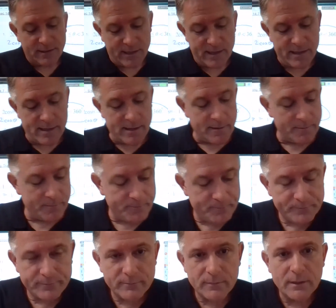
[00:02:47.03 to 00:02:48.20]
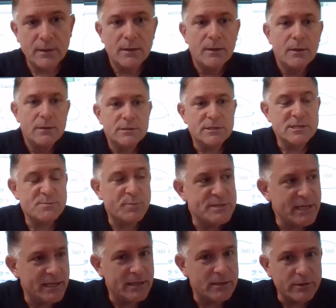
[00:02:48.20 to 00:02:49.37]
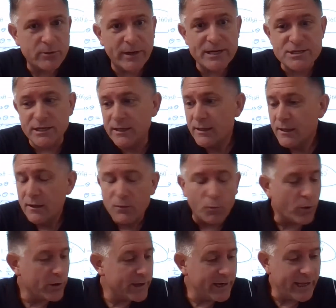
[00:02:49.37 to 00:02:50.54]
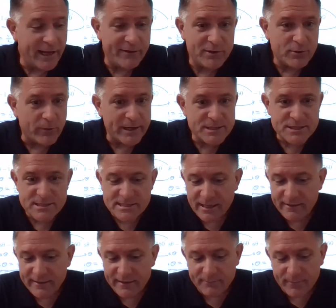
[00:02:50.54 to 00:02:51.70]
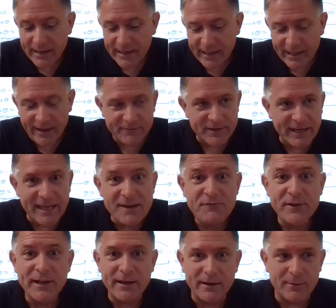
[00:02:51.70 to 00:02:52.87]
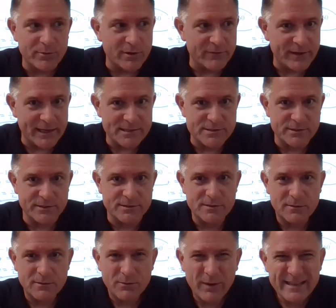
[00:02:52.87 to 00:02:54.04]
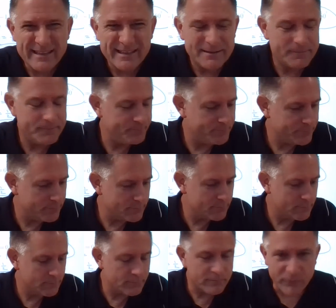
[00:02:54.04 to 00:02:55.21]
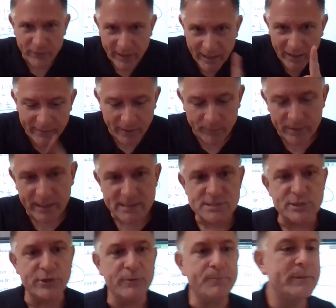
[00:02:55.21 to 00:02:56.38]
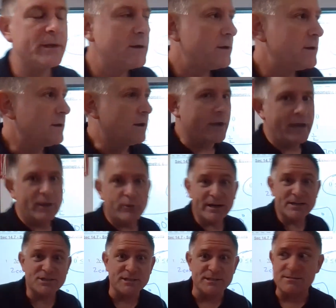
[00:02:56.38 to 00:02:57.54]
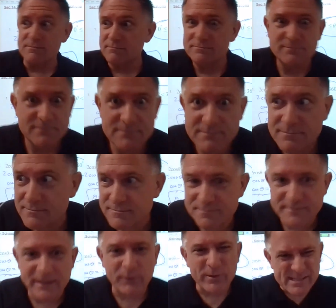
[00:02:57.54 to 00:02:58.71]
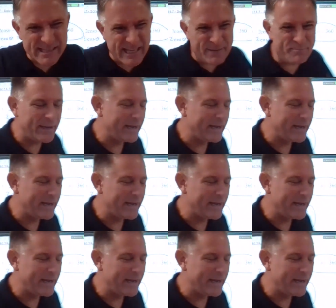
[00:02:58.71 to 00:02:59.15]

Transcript: um, to this particular equation. We're going to have equations today that might have an infinite number of answers. For now, that one has two. Okay, questions. That wasn't that